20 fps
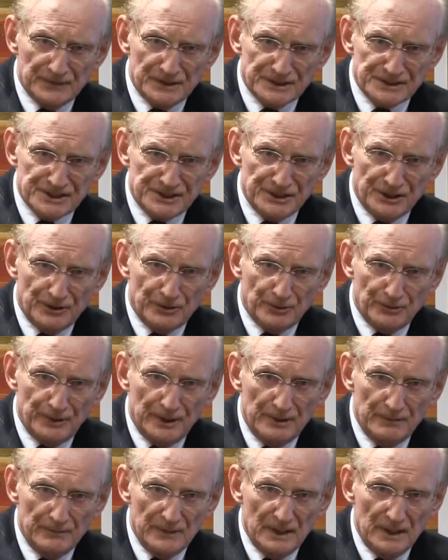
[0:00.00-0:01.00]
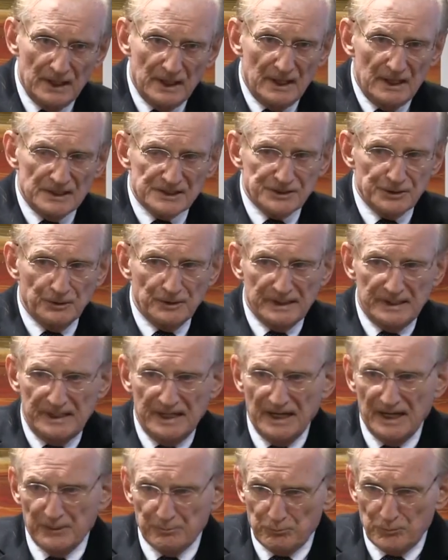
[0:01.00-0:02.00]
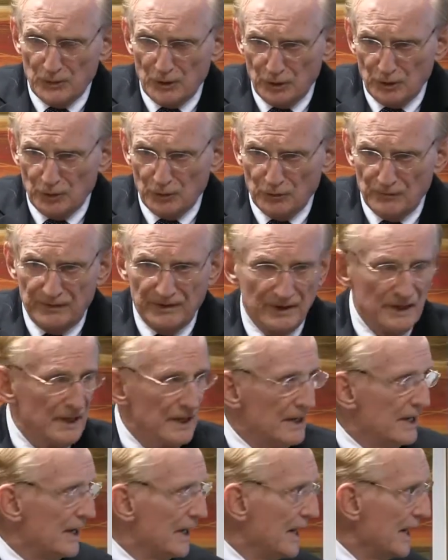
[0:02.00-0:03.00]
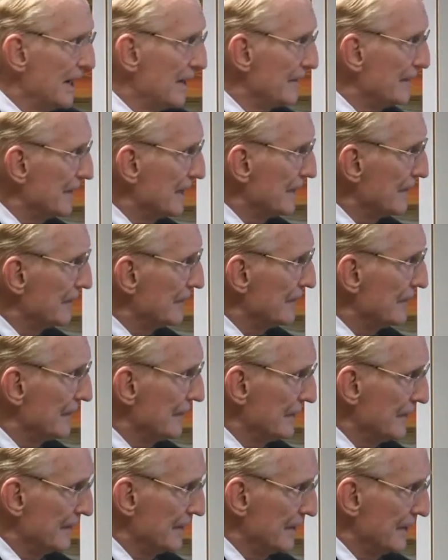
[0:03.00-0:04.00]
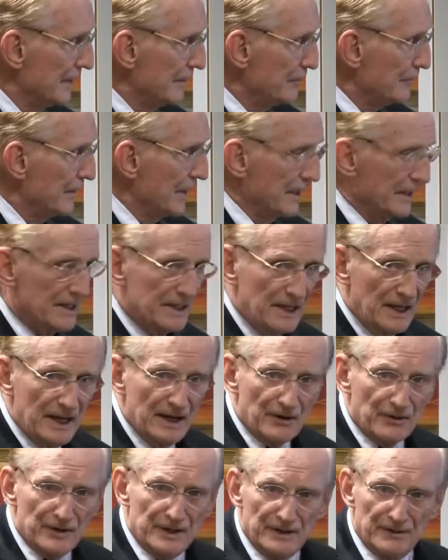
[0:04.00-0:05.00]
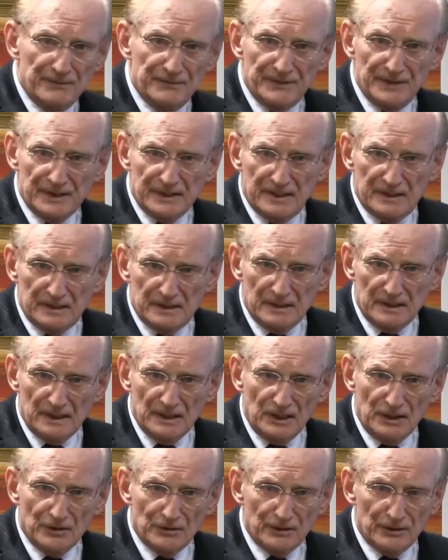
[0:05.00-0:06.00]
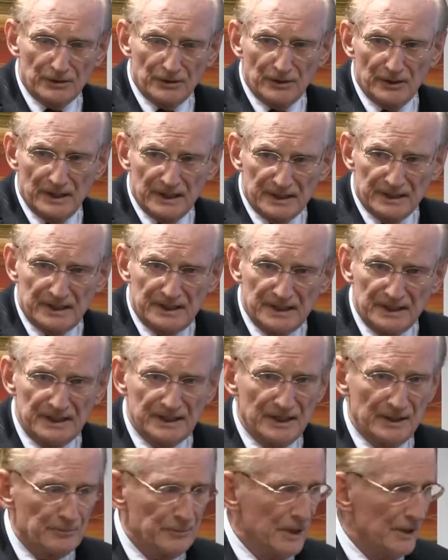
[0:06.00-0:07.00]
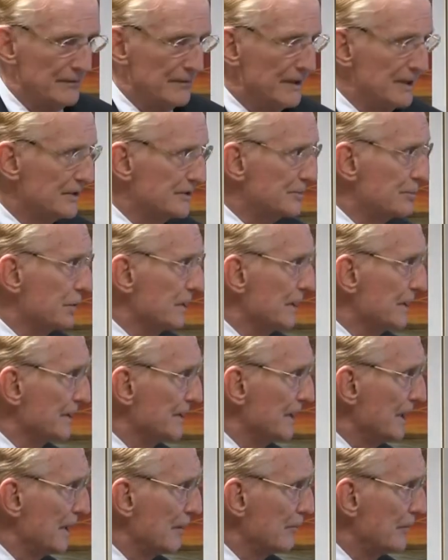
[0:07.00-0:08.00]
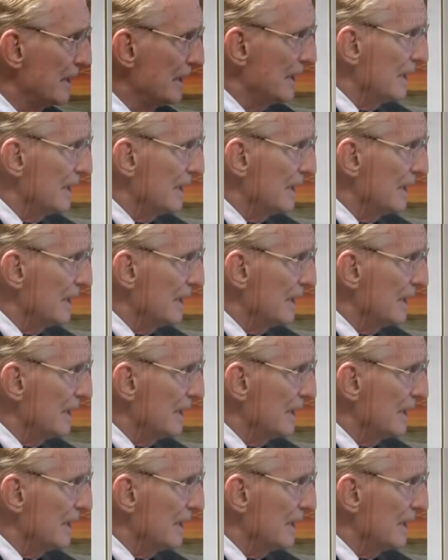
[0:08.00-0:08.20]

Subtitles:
the stone so it can't move, and then the area of the ureter and kidney above it is plugged up,